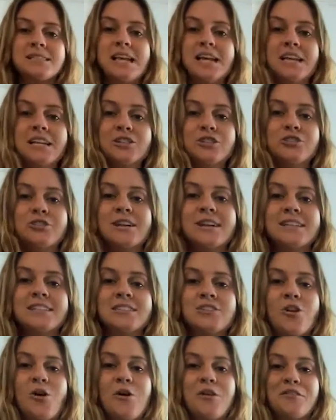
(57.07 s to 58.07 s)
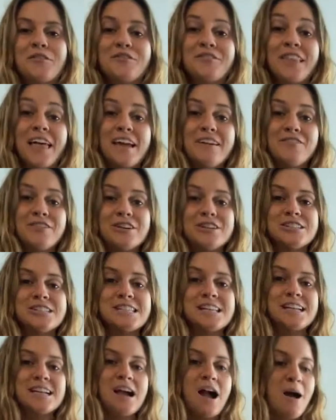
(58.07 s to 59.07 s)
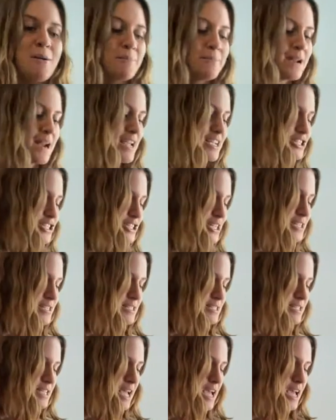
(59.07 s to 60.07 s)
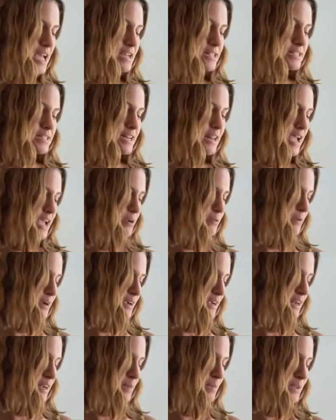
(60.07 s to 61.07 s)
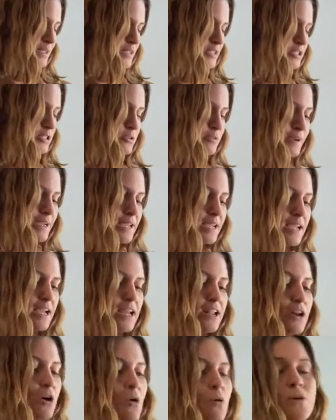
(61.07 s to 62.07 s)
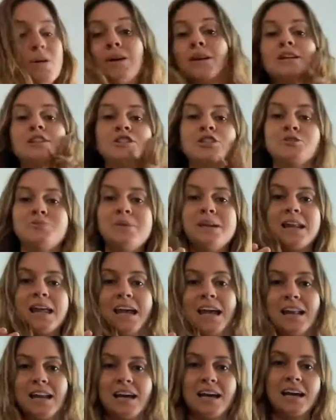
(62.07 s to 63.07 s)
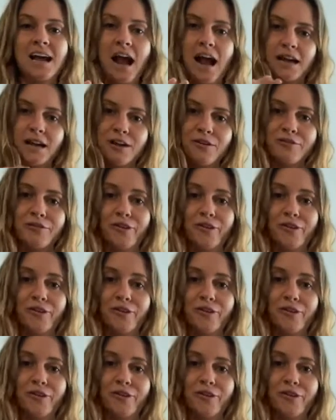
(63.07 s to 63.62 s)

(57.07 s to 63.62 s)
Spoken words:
and tricks on flavors and combinations. Today we're going to be doing an orange banana kind of